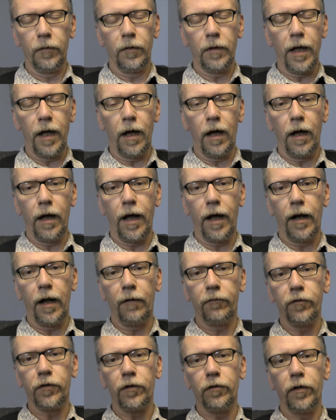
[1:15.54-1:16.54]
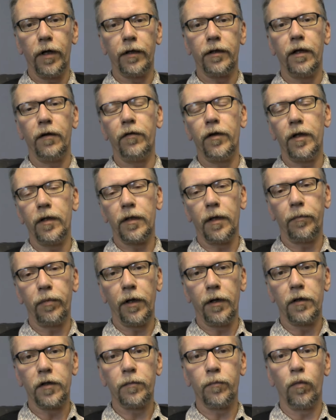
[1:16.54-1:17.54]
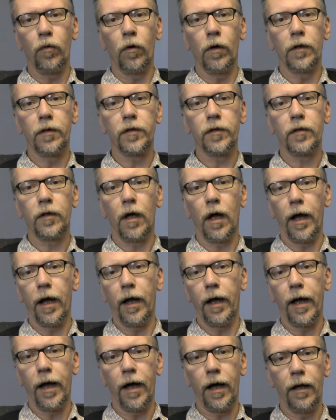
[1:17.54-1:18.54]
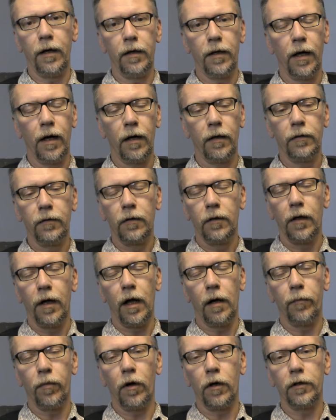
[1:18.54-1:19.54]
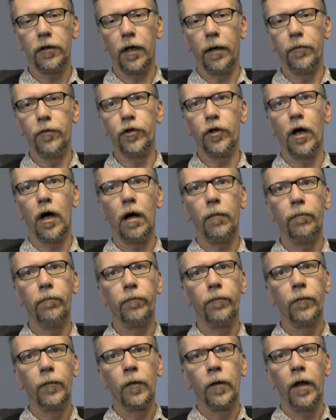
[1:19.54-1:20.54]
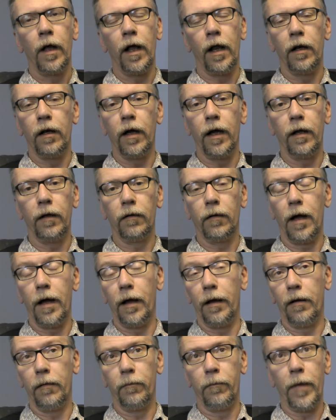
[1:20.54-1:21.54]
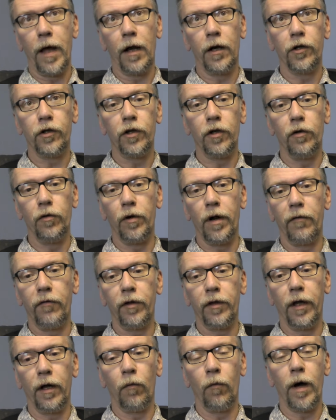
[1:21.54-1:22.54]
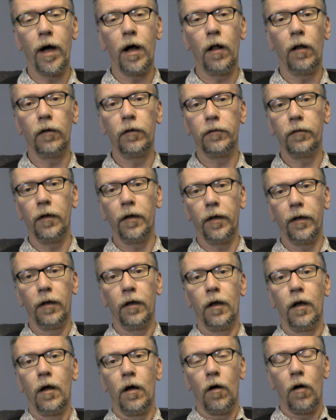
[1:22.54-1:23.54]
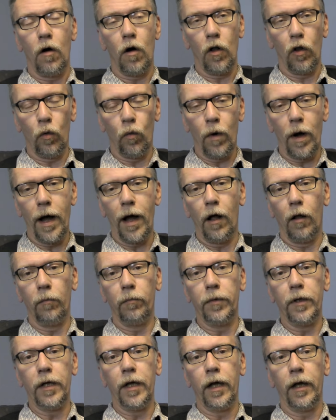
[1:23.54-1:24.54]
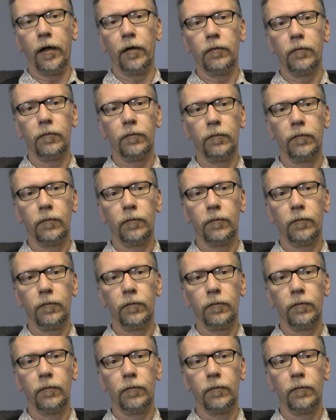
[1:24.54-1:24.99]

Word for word: uh, had after school activities. I played sports. I had, uh, I had a part-time job and I, I managed to do everything well, all the while being,